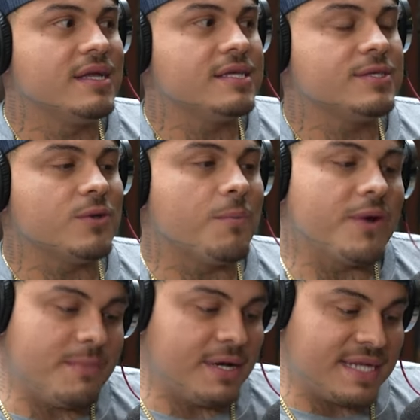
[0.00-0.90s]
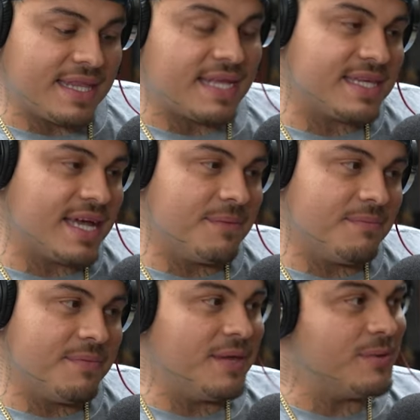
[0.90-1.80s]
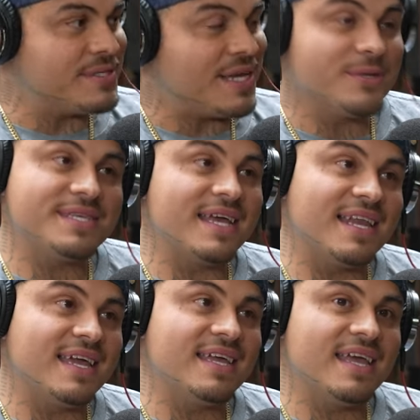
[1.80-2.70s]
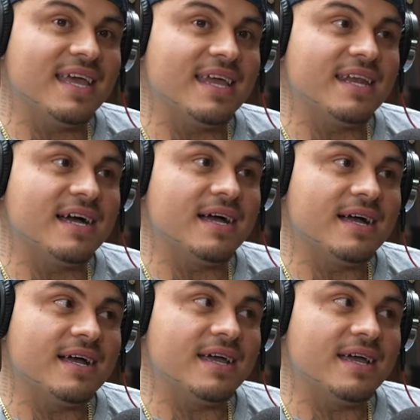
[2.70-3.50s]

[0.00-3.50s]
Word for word: so pretty much at that time, he was at UCLA, and uh,